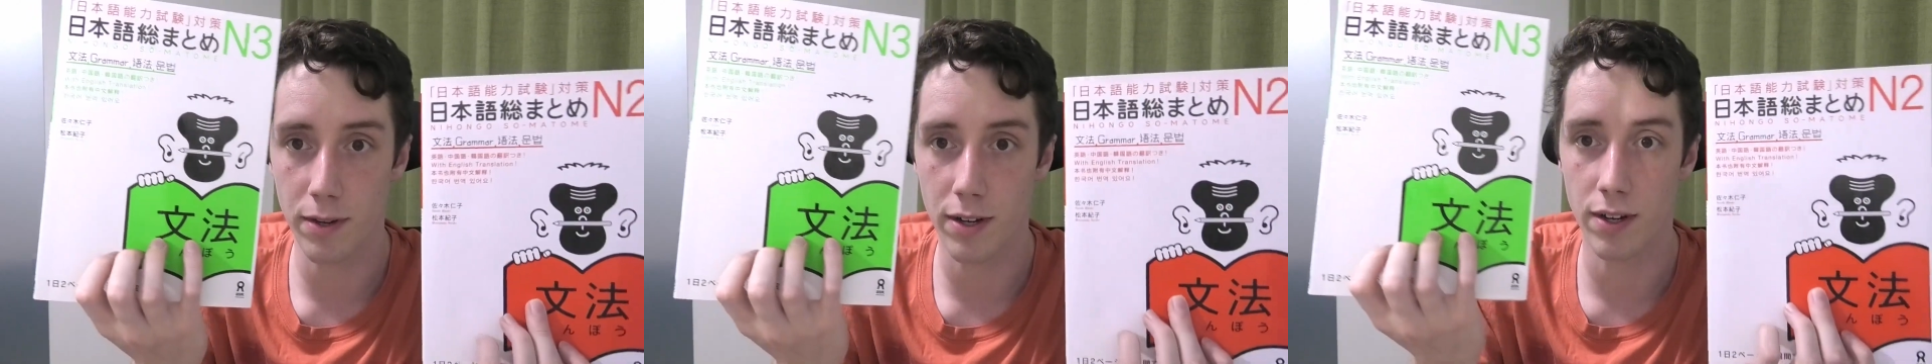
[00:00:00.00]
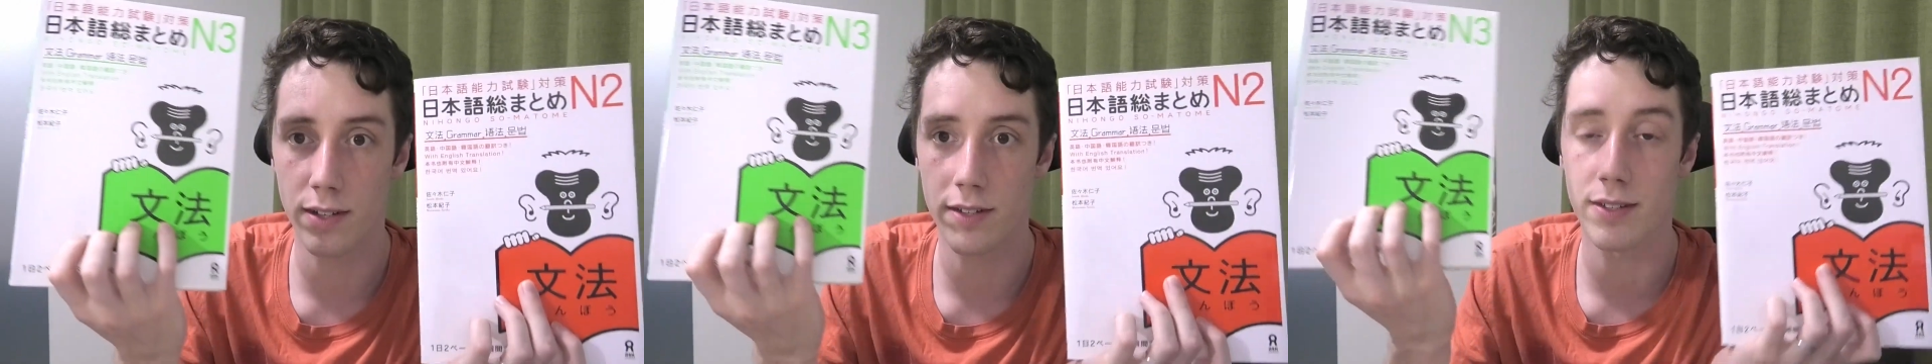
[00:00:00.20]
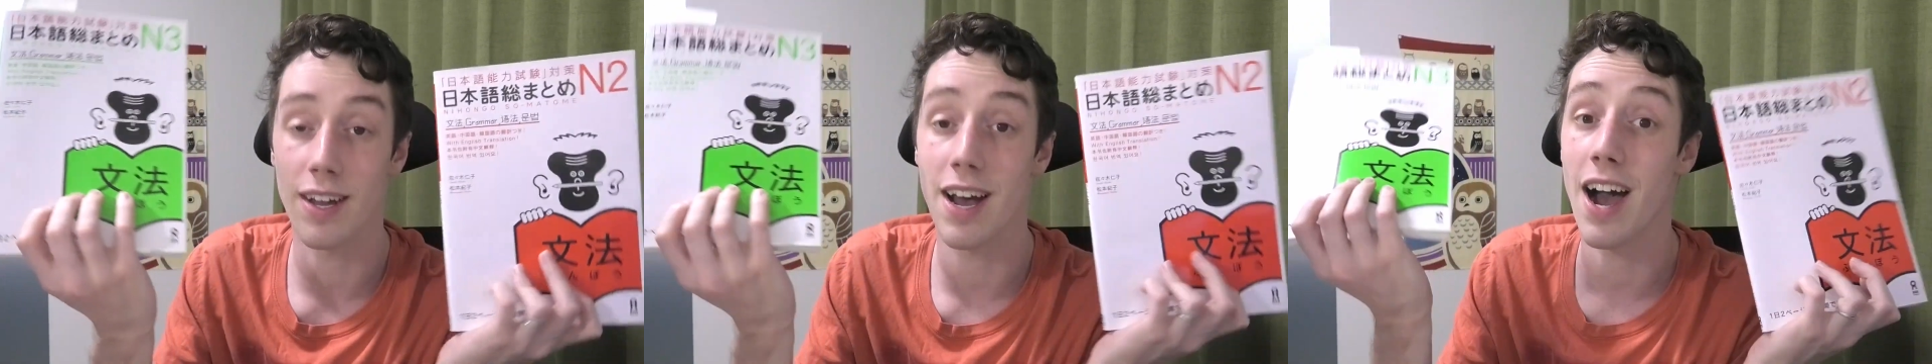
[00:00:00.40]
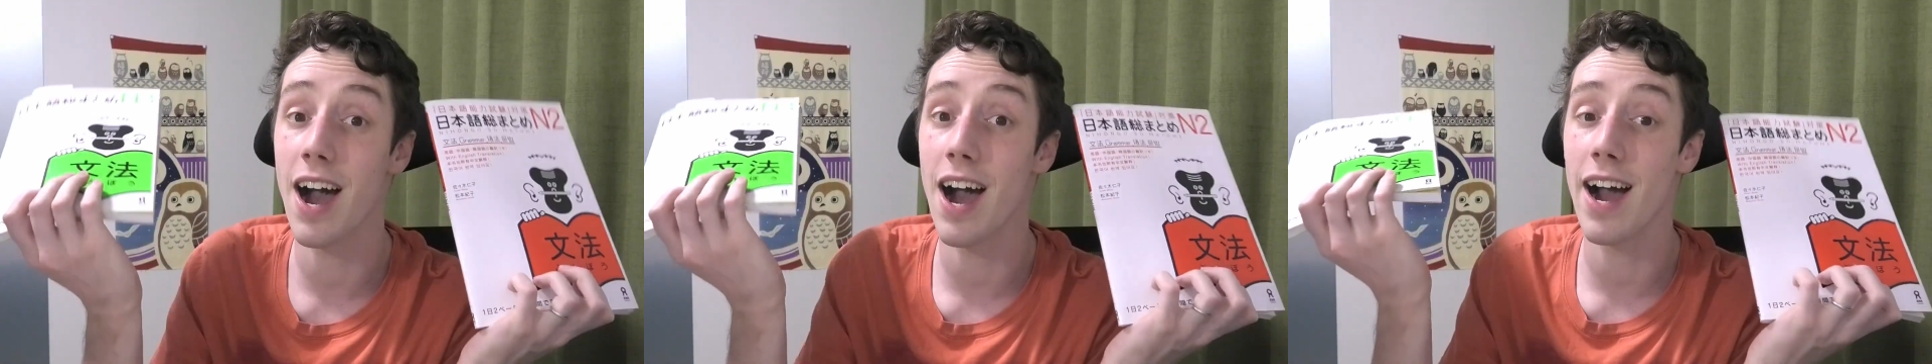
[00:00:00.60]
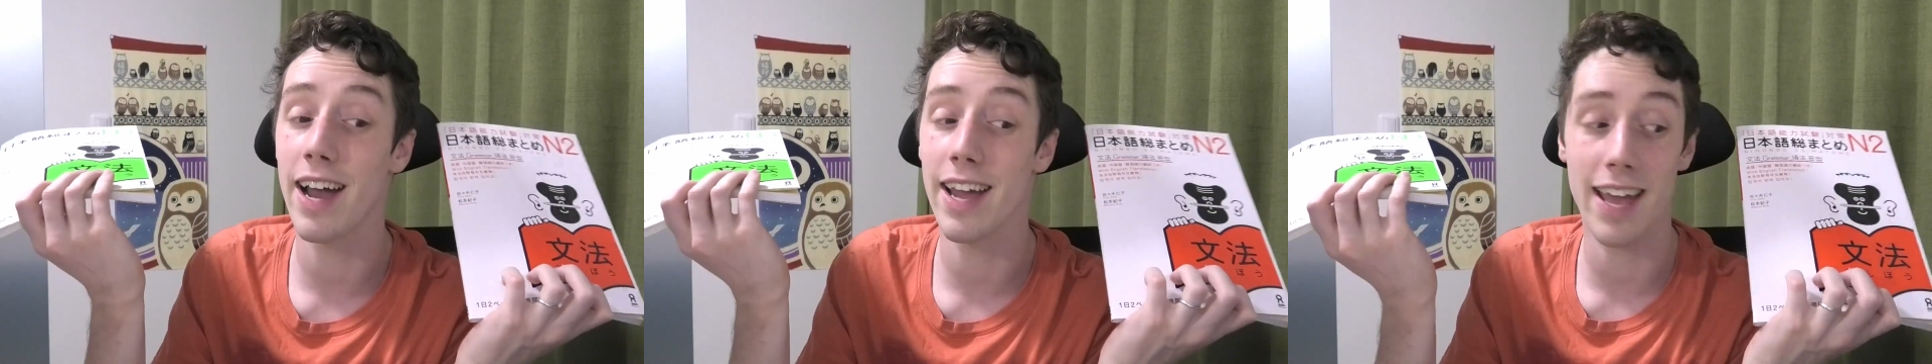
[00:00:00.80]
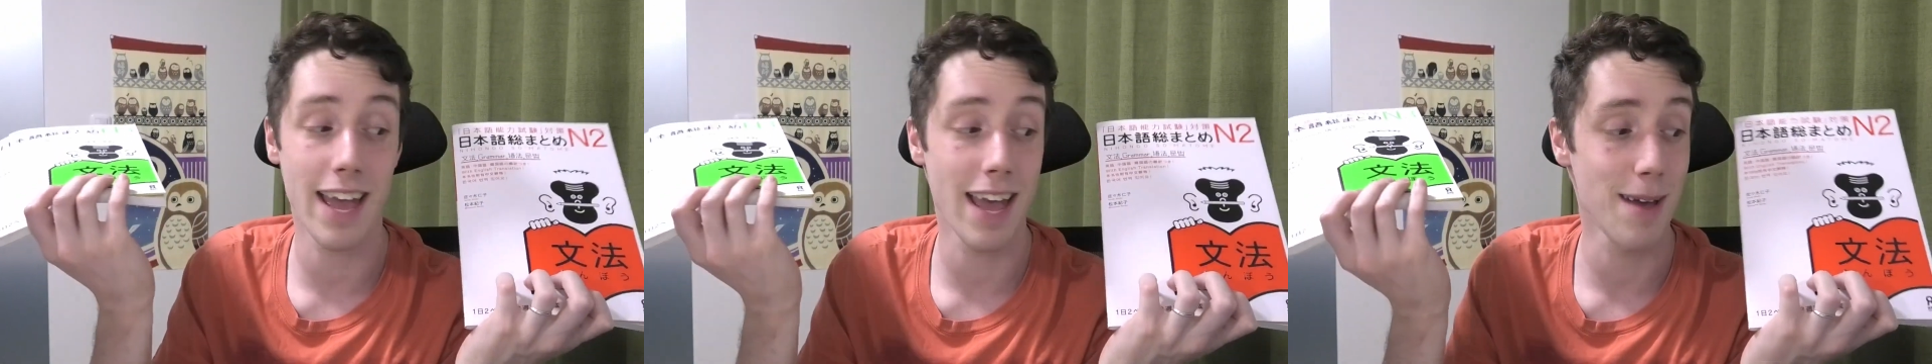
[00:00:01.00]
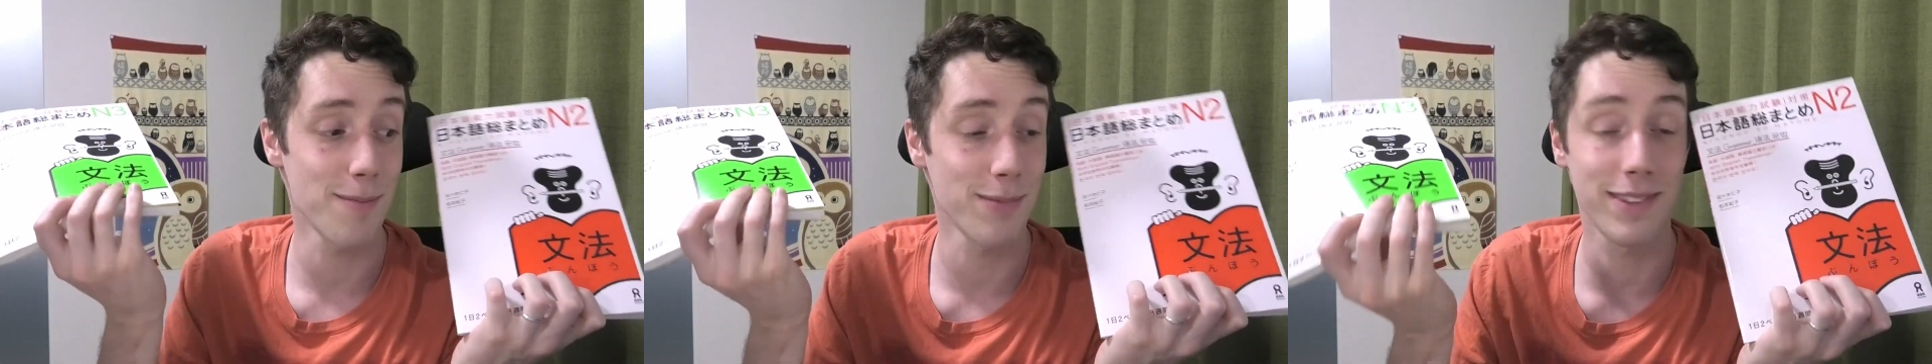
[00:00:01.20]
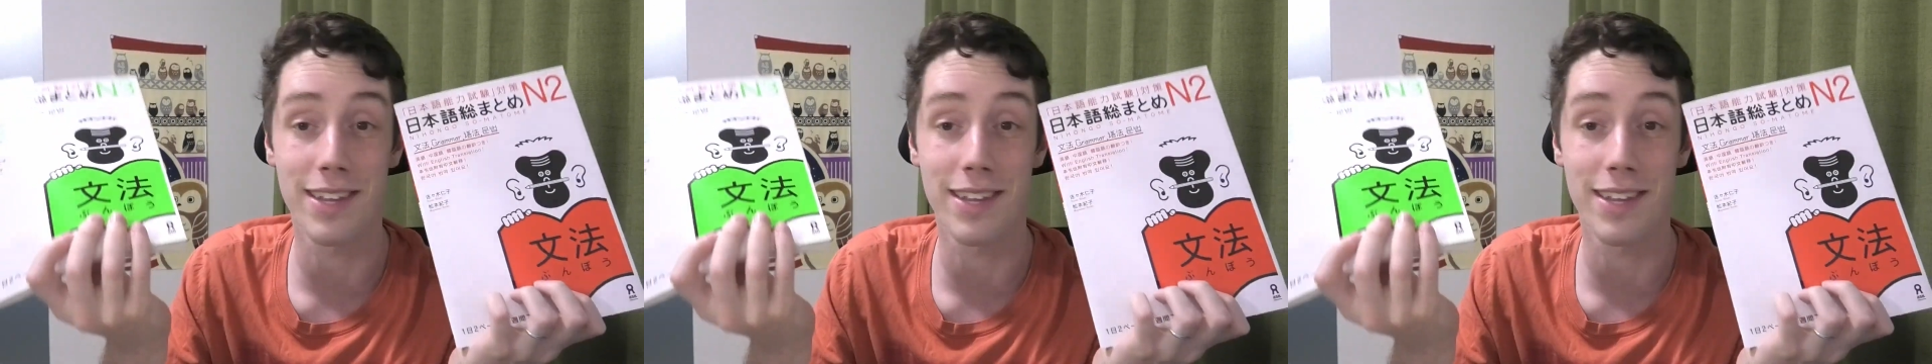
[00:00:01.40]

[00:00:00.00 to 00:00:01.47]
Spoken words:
because I am